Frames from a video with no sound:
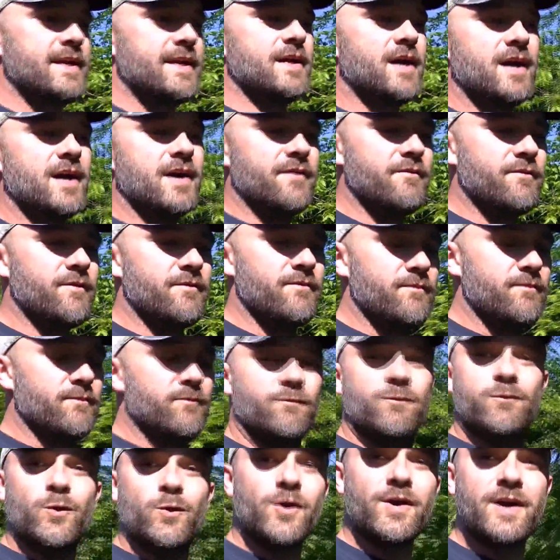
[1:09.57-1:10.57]
not
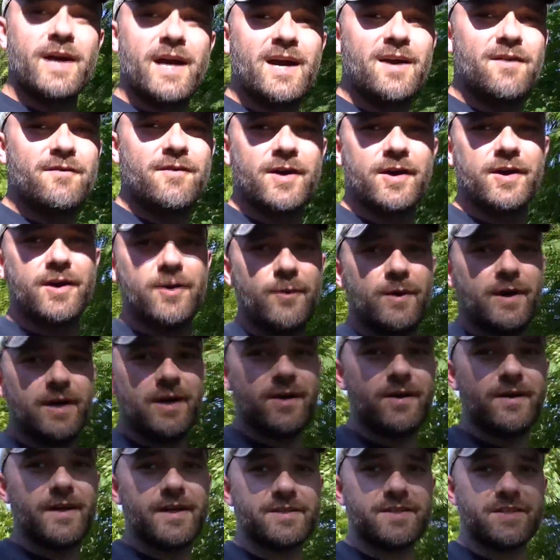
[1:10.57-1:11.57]
work out very well.
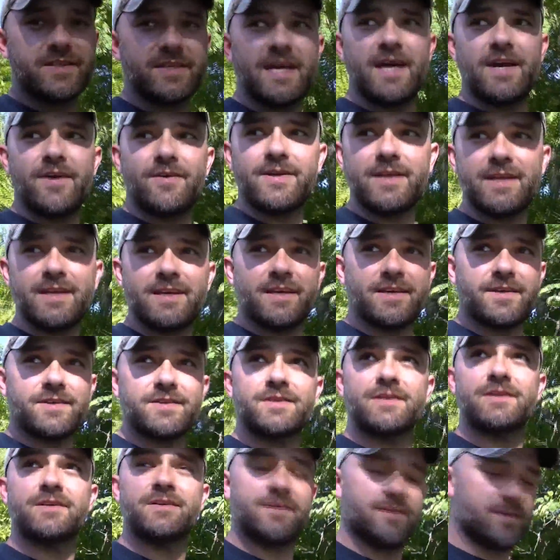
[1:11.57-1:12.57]
That's just how it is.